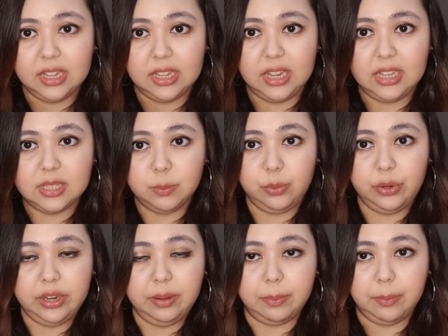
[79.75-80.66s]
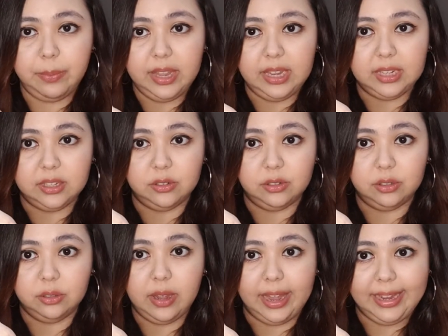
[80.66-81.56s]
It's pretty big, you
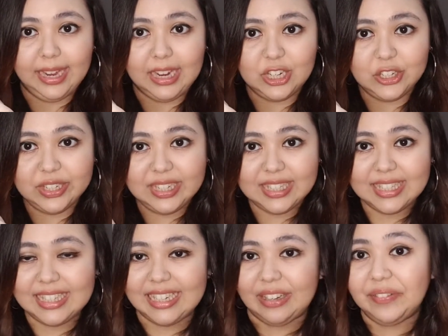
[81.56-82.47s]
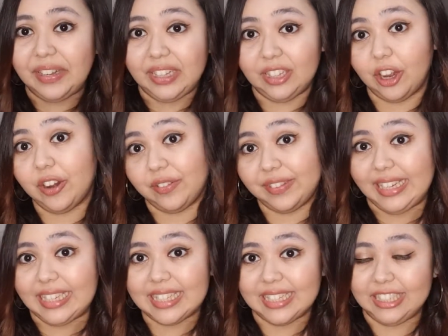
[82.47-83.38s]
know. I can actually stuff a lot of
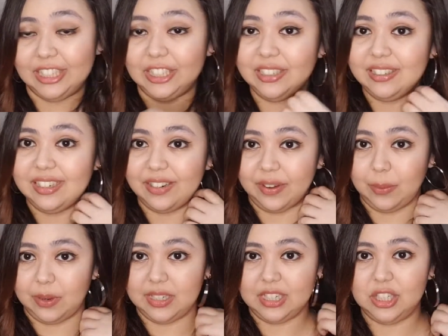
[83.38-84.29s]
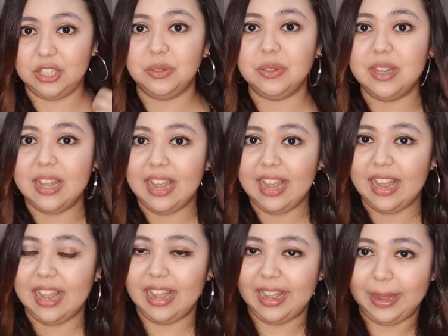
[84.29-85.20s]
things in here if I wanted to,
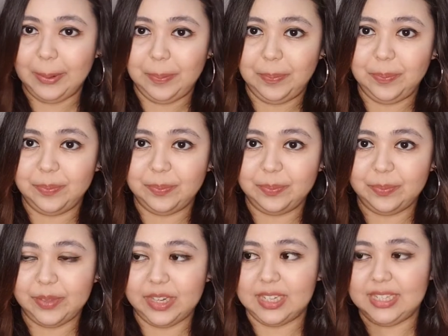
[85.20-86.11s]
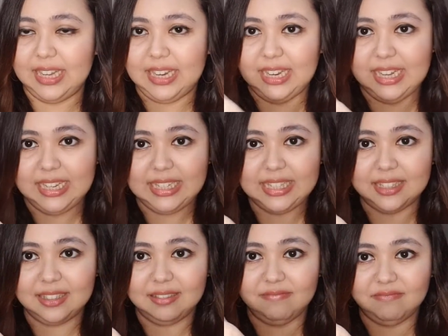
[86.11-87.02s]
because it is
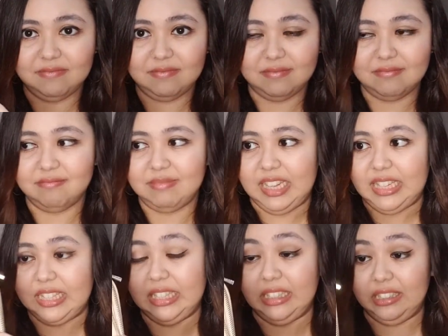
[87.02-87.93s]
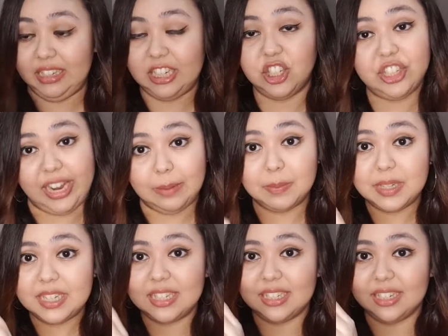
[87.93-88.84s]
easily
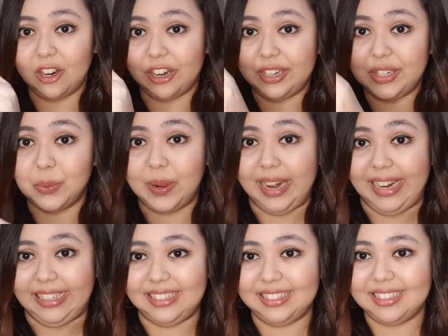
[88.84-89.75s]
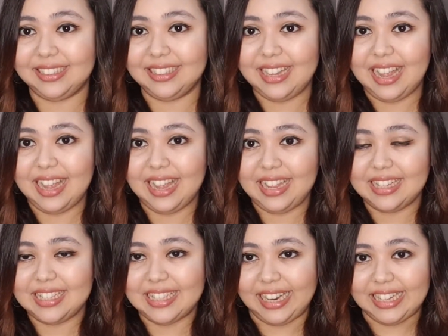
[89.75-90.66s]
shaped according to what I need.
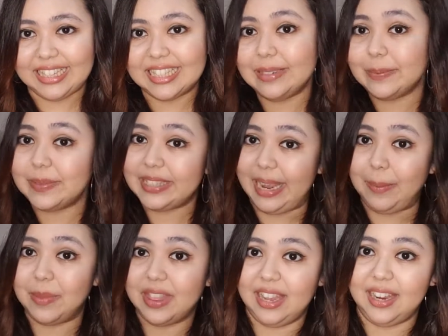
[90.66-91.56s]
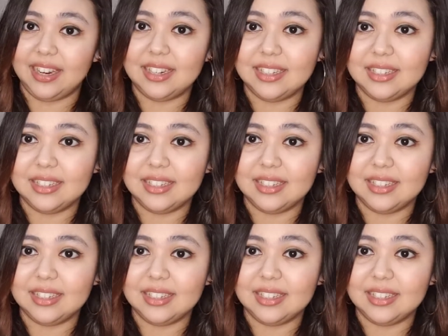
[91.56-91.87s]
Second zip, same thing.